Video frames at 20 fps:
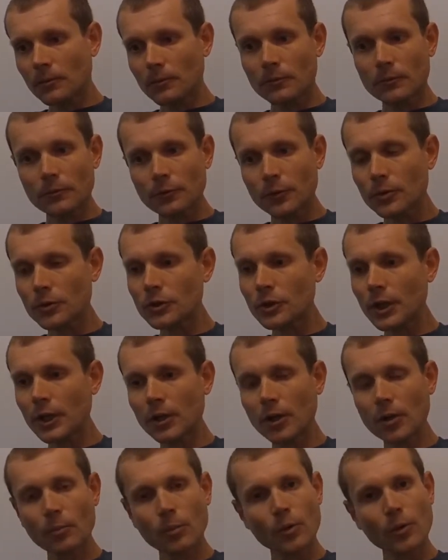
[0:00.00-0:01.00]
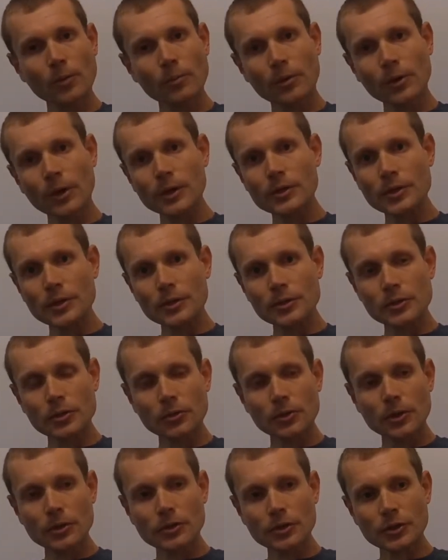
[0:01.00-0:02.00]
folks like our board president,
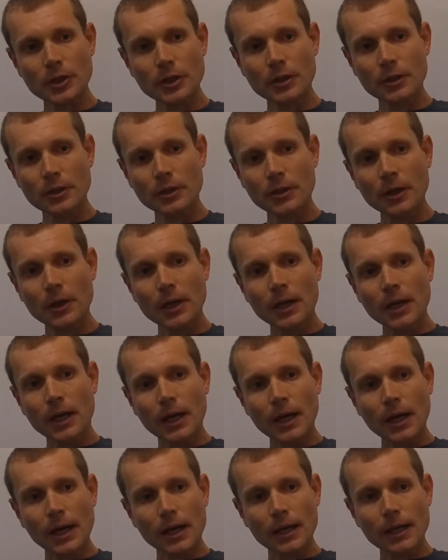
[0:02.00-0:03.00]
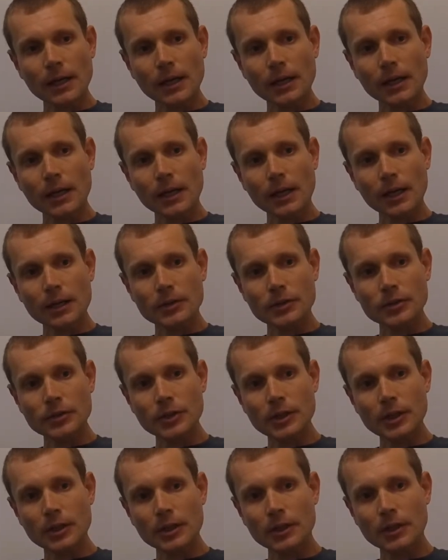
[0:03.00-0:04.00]
Tony Skinner, I
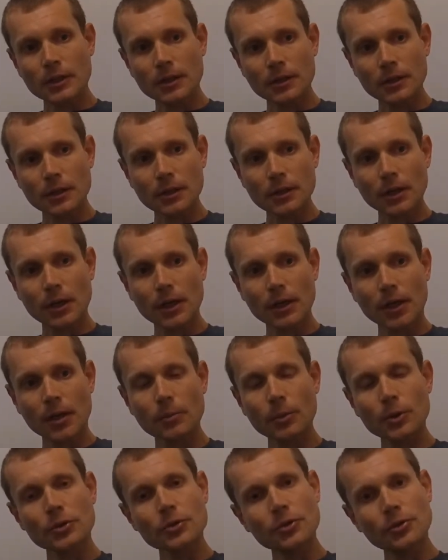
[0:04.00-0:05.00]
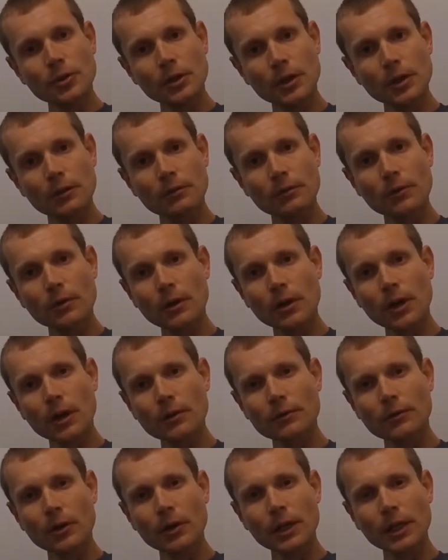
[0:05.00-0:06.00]
see an opportunity for a lot
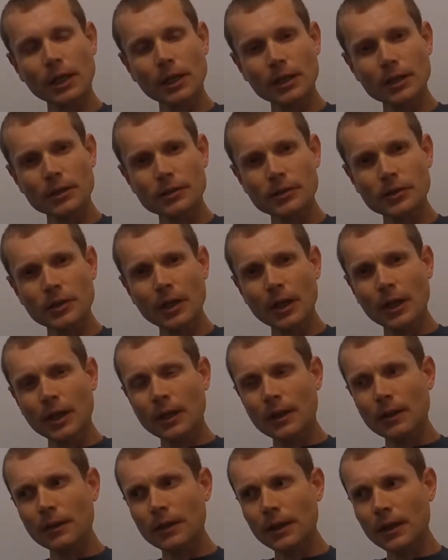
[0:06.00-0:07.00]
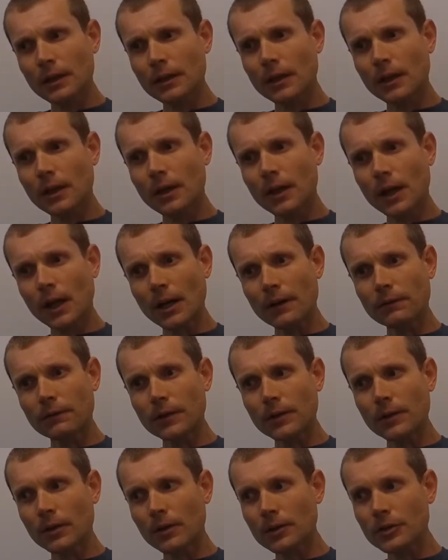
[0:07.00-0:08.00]
of our kids that I
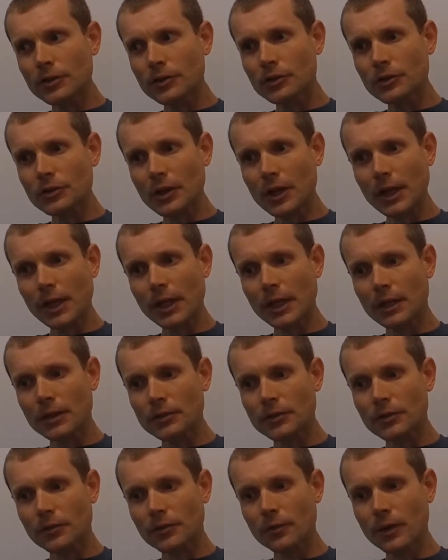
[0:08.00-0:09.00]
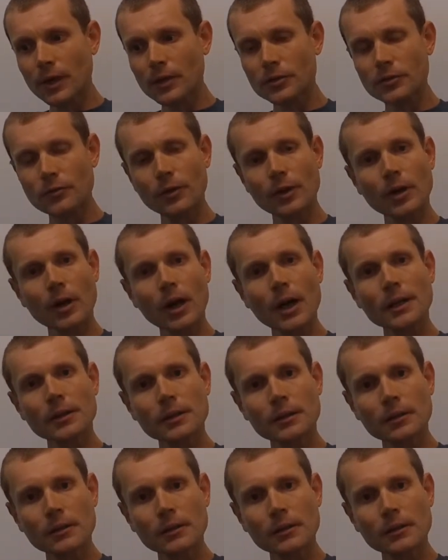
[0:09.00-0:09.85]
feel our society has forgotten.